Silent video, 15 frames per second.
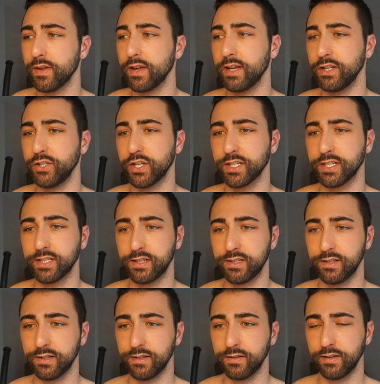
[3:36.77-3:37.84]
and
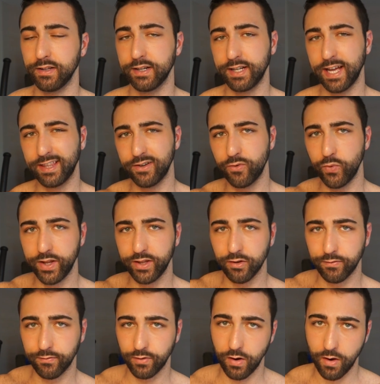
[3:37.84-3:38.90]
just getting rid of